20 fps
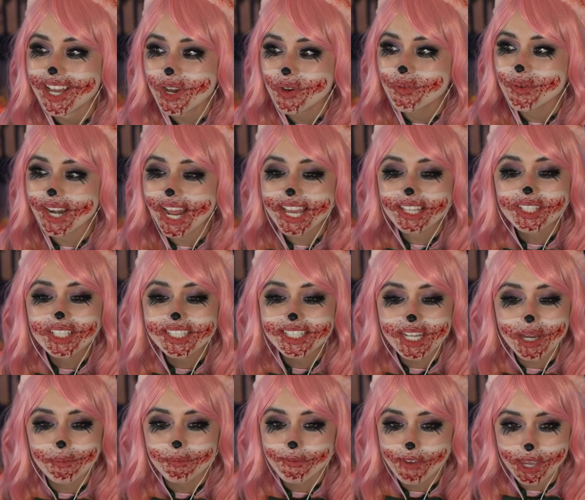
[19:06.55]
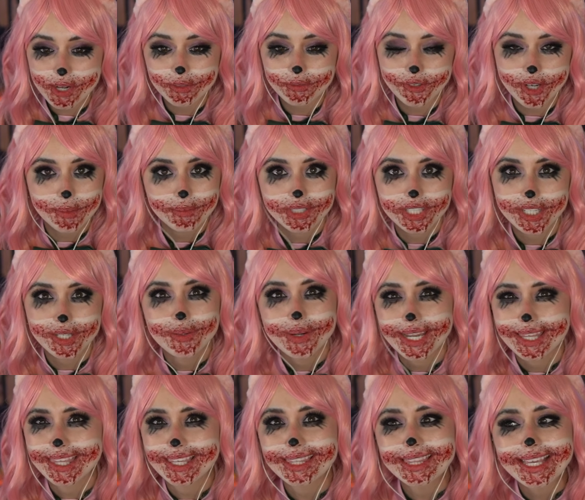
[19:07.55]
When I looked up Fatal Frame 2, I
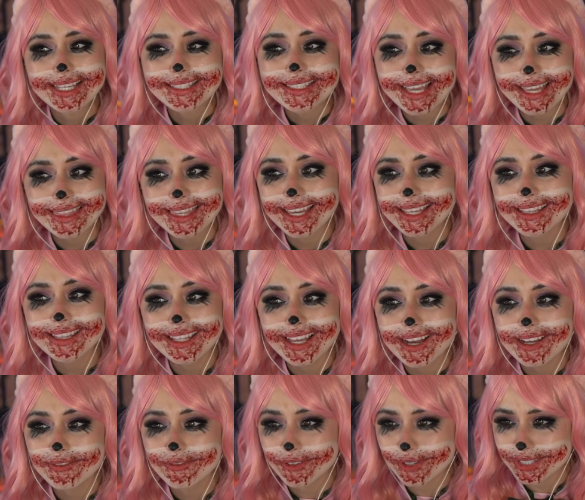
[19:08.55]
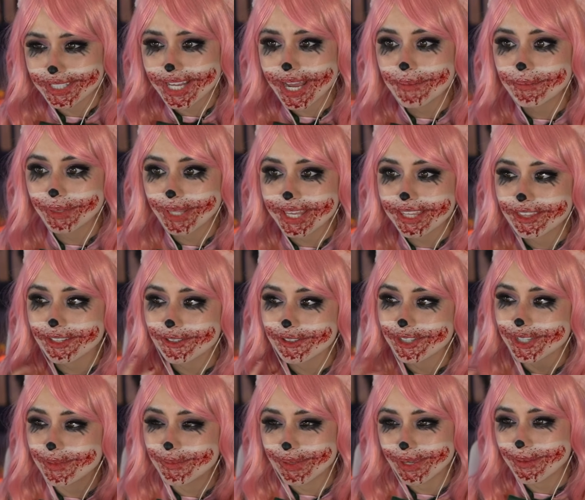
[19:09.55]
think they said that a first time playthrough
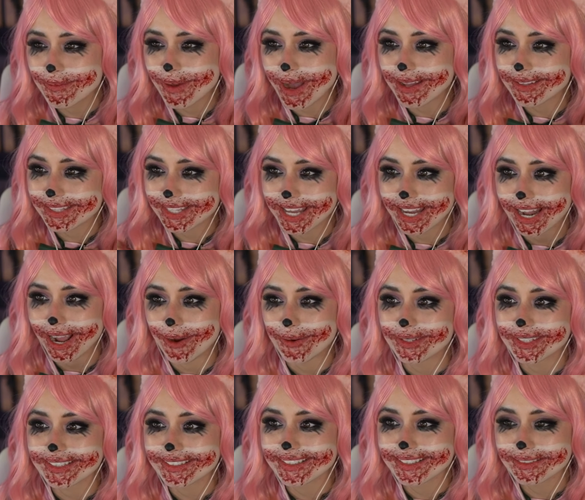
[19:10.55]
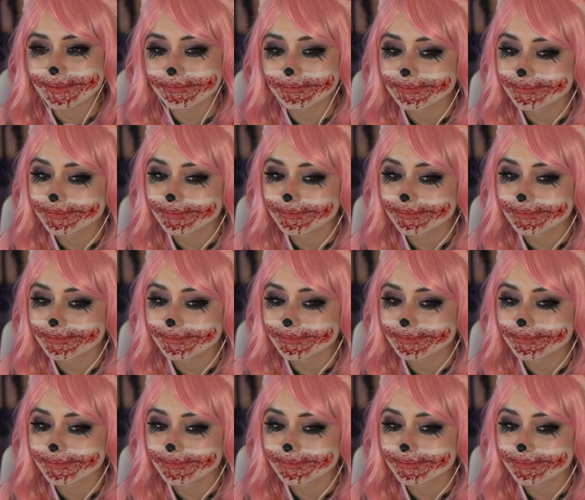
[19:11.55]
should be about 10 hours.